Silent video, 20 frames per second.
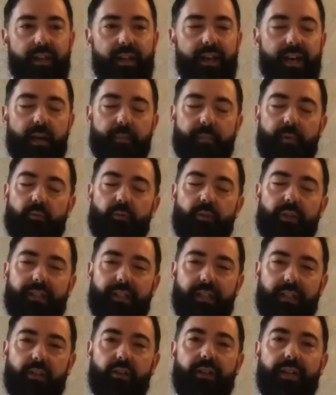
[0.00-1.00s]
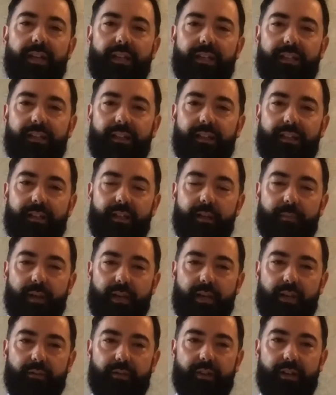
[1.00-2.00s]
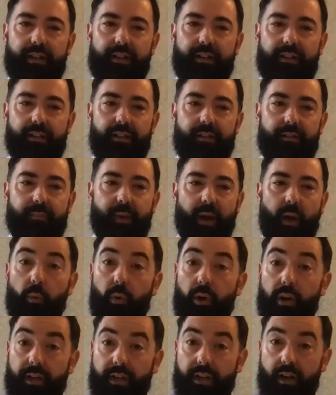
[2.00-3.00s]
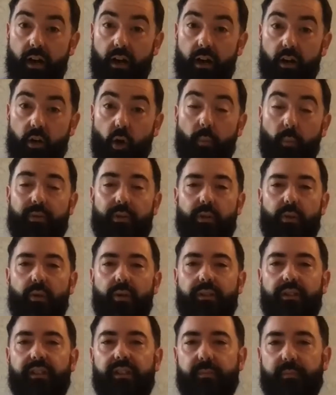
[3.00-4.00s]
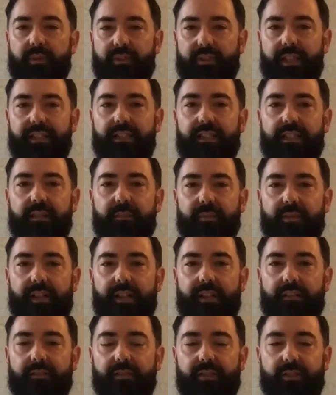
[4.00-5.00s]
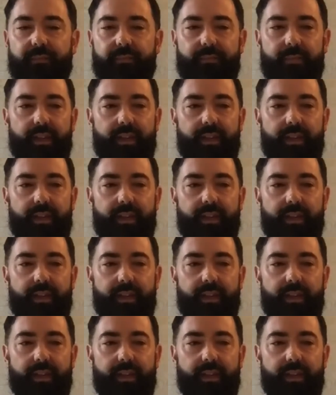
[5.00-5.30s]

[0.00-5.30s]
And I've been really lucky in my career that by working hard, opportunities have presented themselves.